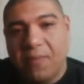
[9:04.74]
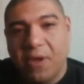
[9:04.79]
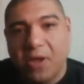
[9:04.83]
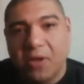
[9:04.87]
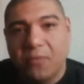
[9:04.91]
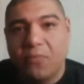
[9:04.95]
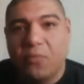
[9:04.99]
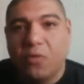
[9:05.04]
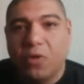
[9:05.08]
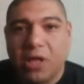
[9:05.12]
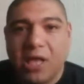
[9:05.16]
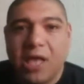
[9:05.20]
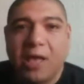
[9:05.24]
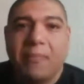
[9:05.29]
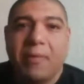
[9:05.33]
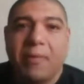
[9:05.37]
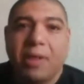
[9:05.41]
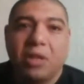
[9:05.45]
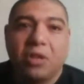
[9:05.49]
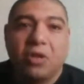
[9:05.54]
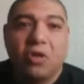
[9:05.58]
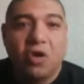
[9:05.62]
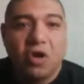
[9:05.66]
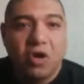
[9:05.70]
if the bot
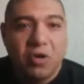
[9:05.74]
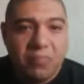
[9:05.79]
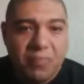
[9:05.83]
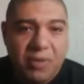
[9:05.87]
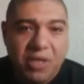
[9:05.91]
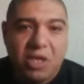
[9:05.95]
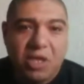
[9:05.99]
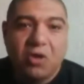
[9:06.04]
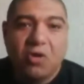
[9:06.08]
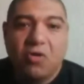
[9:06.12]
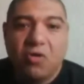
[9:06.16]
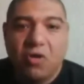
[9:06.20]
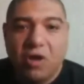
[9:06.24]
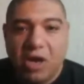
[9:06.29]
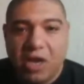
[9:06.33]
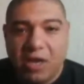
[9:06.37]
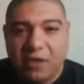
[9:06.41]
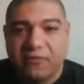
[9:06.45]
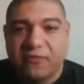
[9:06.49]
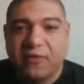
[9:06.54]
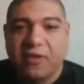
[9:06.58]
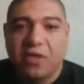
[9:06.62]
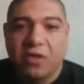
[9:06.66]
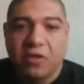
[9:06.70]
would have alert me
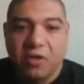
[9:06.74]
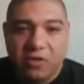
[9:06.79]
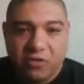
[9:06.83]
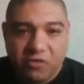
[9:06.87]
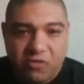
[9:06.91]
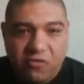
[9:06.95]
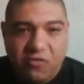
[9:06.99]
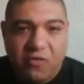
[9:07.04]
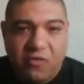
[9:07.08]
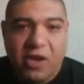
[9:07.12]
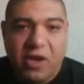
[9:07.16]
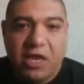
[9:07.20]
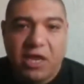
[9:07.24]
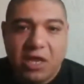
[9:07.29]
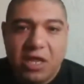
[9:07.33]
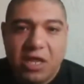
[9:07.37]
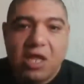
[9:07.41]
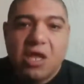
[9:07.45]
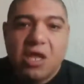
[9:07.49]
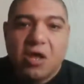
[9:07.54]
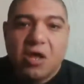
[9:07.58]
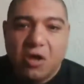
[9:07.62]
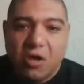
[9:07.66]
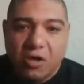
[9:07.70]
or execute a
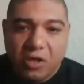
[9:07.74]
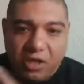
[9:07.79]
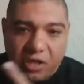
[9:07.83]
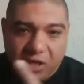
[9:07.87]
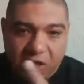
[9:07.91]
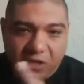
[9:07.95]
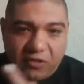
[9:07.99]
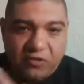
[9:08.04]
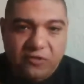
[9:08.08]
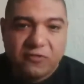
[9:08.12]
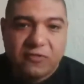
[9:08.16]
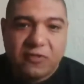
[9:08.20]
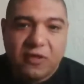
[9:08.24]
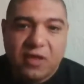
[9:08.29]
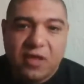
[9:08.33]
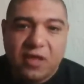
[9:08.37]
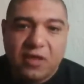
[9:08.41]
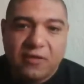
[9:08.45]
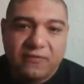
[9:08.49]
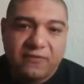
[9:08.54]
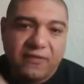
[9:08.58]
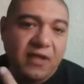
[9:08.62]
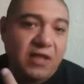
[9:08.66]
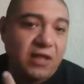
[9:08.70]
trade on
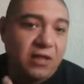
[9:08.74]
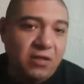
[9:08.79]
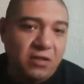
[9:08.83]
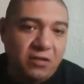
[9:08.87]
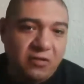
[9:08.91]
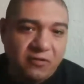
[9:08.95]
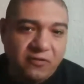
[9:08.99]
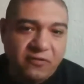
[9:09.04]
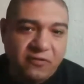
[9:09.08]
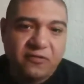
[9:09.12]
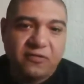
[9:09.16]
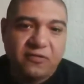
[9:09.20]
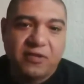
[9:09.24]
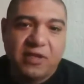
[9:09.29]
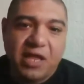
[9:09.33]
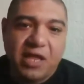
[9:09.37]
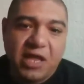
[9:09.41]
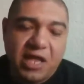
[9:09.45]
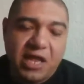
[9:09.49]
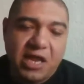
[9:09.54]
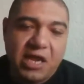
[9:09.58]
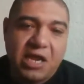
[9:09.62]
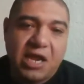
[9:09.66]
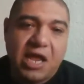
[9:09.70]
these uh, signals,
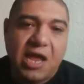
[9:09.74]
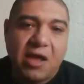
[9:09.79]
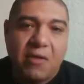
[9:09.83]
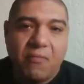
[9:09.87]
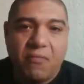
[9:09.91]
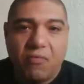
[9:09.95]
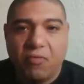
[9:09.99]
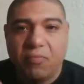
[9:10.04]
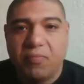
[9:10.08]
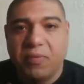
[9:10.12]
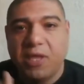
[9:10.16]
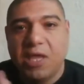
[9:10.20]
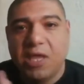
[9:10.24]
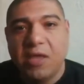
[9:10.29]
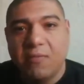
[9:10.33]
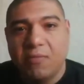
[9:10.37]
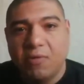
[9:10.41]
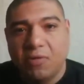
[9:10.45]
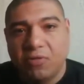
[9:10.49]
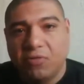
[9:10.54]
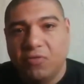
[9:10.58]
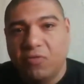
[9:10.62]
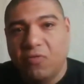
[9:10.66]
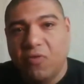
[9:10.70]
then I will be
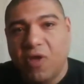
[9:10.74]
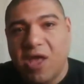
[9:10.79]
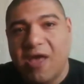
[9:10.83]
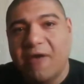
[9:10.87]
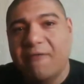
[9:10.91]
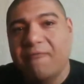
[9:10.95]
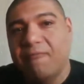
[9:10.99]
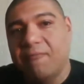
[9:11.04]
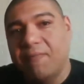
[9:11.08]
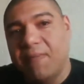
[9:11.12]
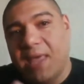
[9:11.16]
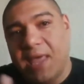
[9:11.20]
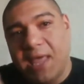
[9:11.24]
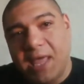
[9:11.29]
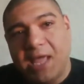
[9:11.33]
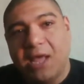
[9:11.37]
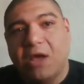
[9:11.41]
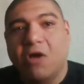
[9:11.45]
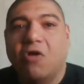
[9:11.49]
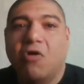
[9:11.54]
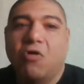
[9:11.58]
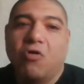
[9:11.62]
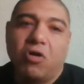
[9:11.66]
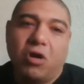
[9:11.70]
able to have
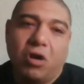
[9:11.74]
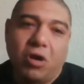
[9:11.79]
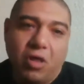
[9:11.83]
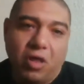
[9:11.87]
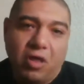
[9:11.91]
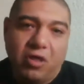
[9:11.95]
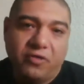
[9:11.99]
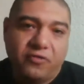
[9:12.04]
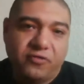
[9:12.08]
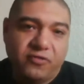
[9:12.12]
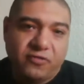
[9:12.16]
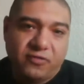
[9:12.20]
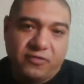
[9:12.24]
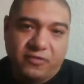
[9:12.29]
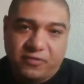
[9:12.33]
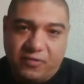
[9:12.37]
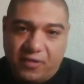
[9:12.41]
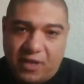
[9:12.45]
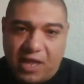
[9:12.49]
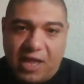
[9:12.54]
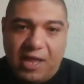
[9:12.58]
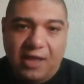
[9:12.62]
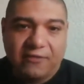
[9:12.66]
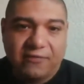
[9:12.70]
make or lost
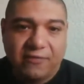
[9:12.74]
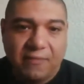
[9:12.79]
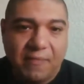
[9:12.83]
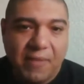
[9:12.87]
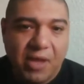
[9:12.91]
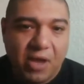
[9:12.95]
X